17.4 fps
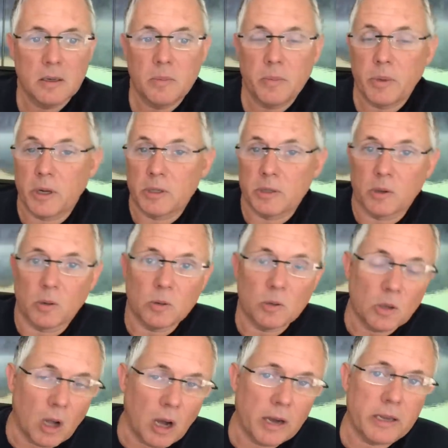because they're
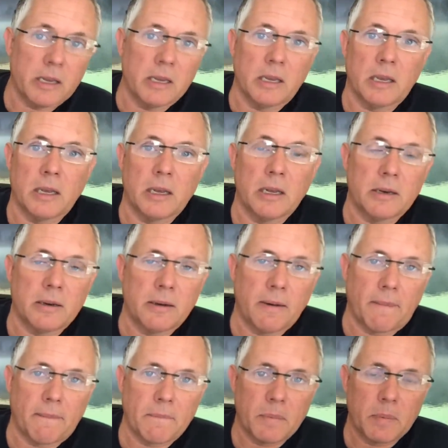locking in
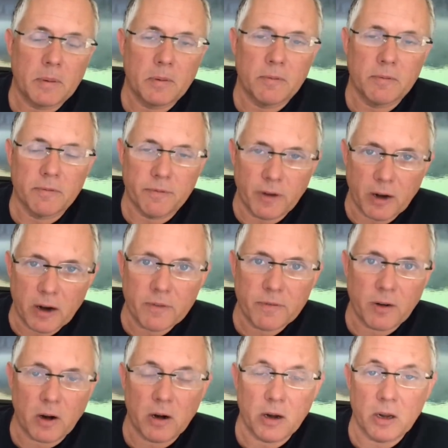very
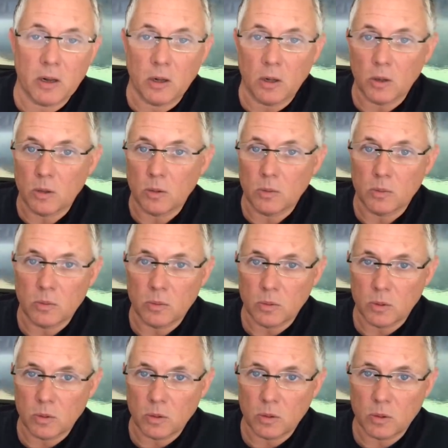very
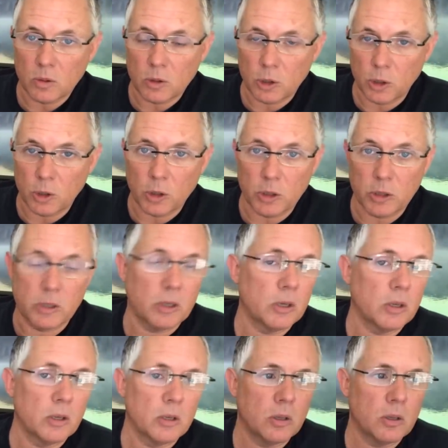good
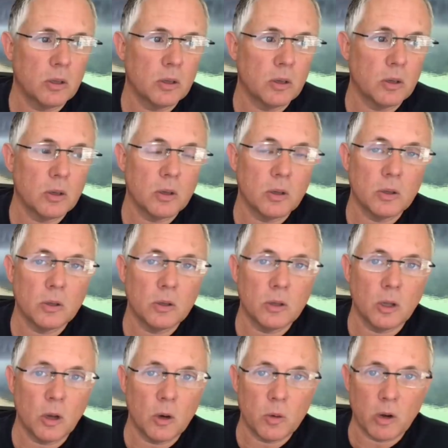
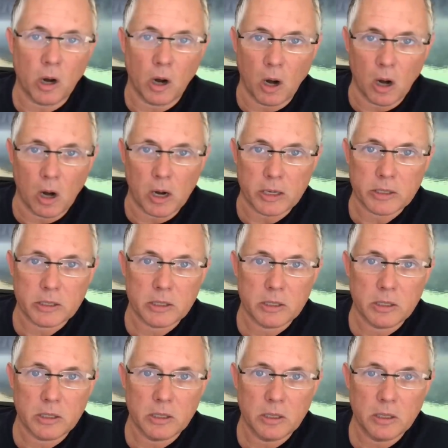low
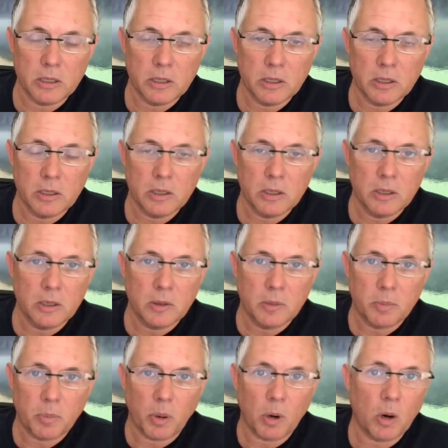cost
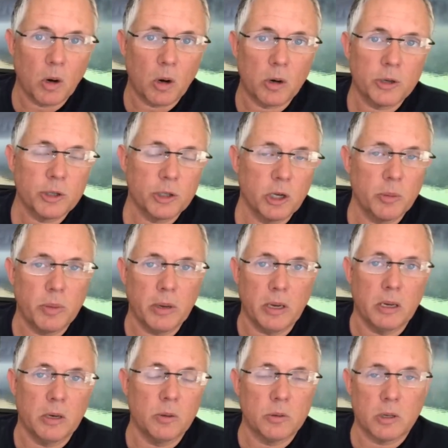per Shiba
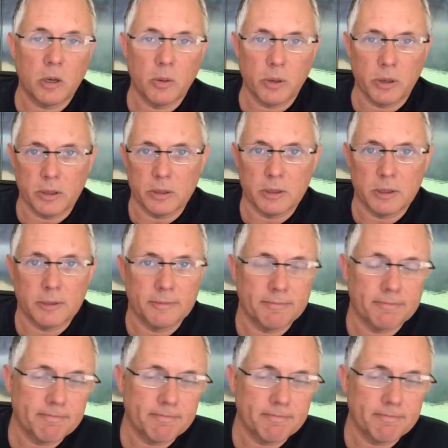Inu tokens.